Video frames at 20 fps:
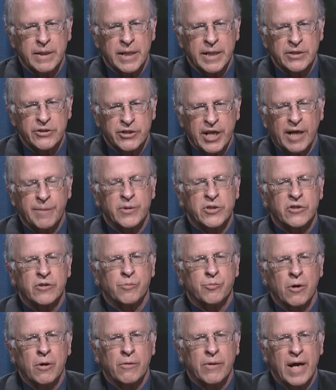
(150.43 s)
and, segments of the
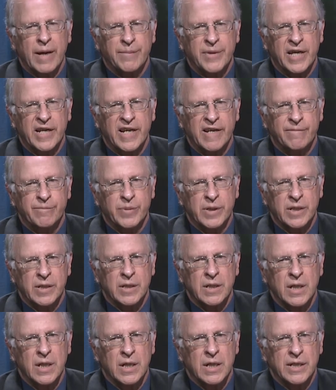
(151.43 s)
program that have
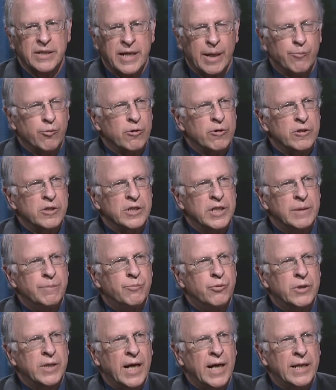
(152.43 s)
been temporarily
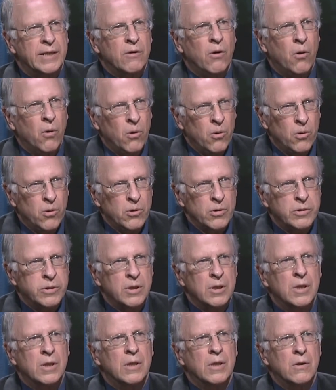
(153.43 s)
put on hold
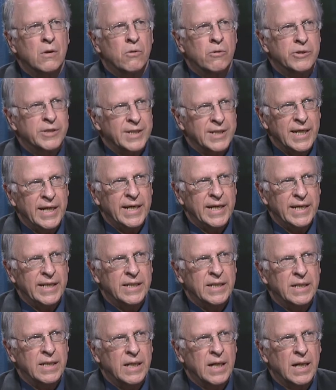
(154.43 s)
or delayed,